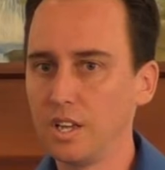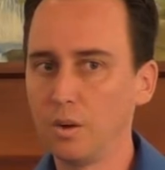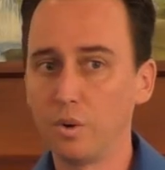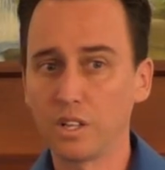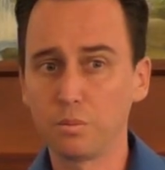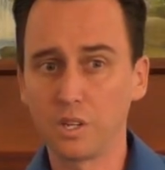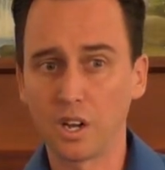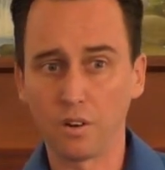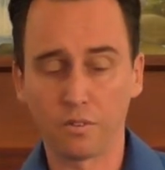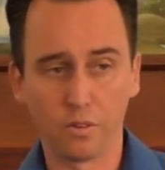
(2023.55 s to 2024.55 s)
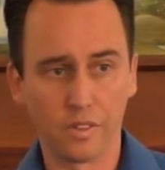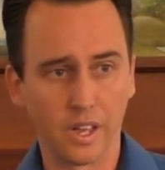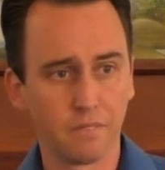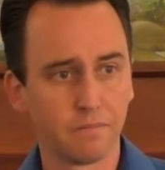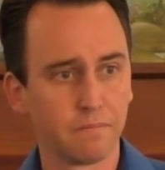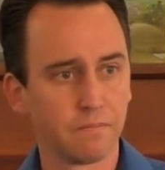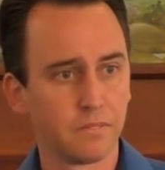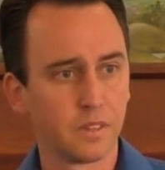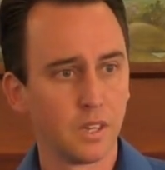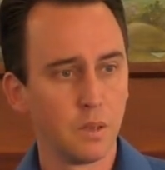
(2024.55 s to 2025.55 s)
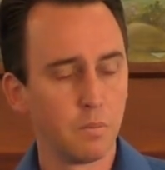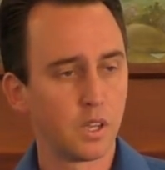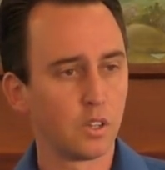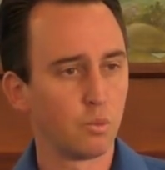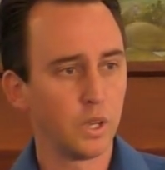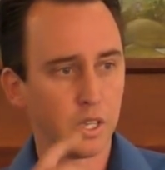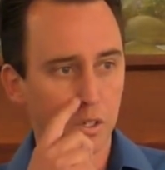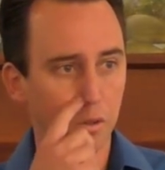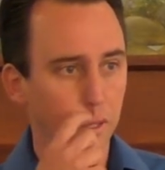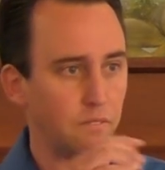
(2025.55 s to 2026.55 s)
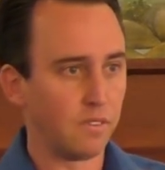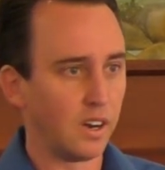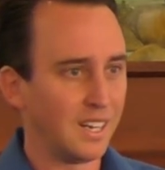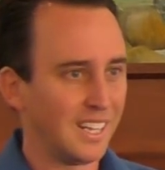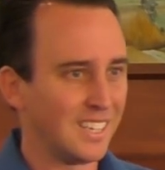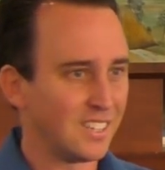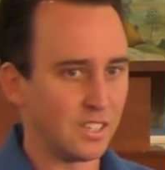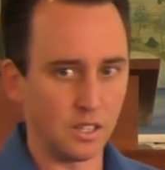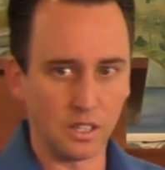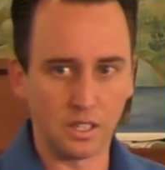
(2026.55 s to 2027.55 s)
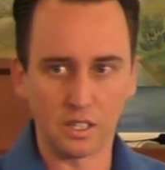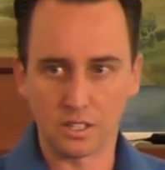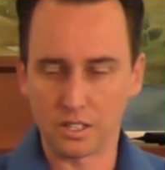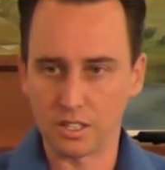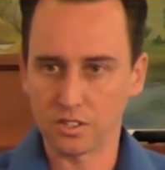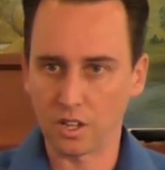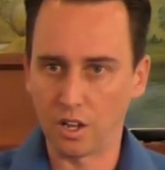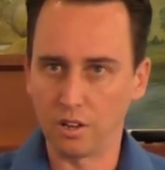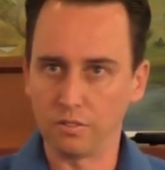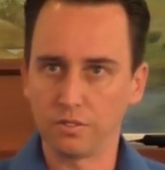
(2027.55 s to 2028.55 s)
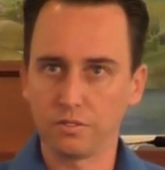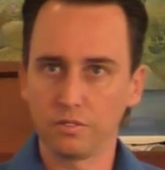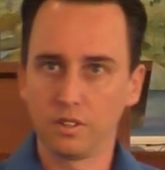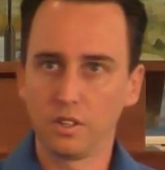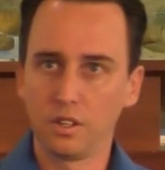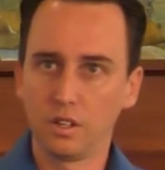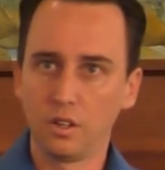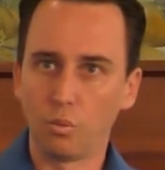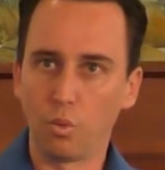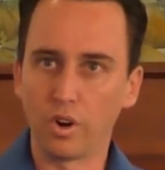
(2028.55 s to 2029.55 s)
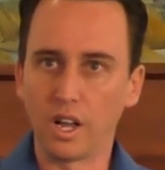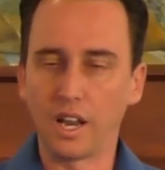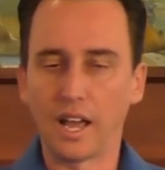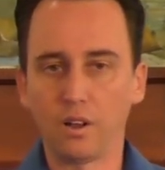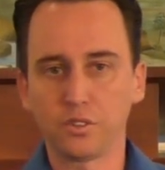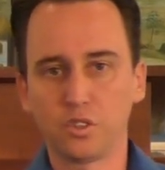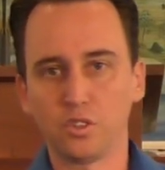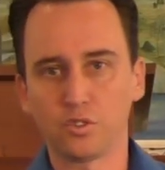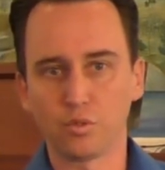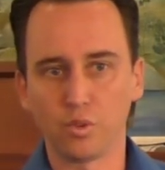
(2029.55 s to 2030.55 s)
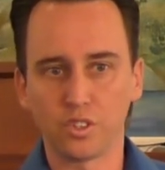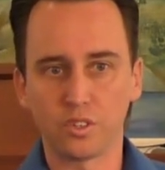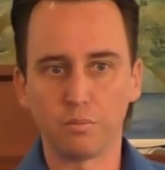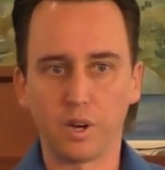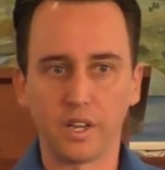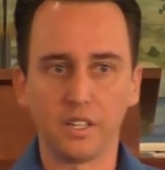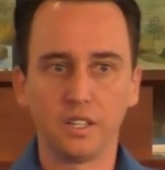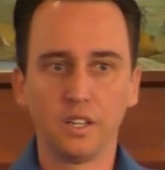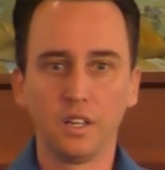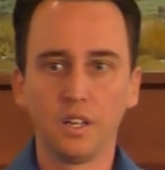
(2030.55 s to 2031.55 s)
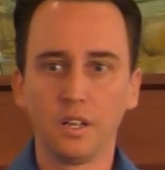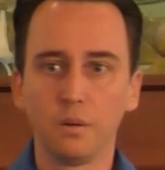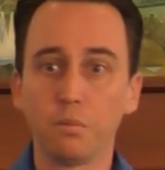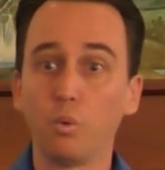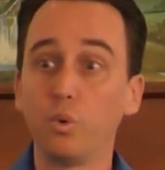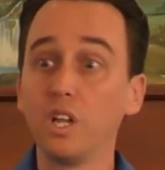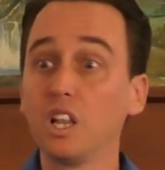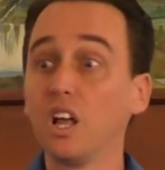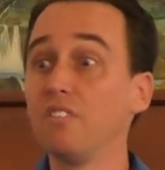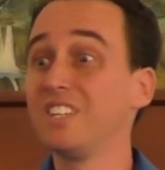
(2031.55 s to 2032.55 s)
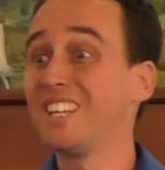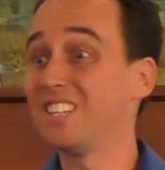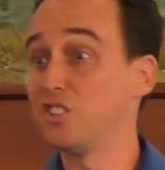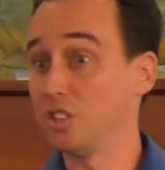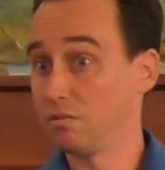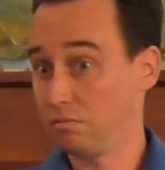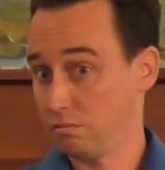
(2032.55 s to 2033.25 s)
And we have to be careful of that because we can do that very innocently in the sense of we're not out to destroy somebody, but we love attention.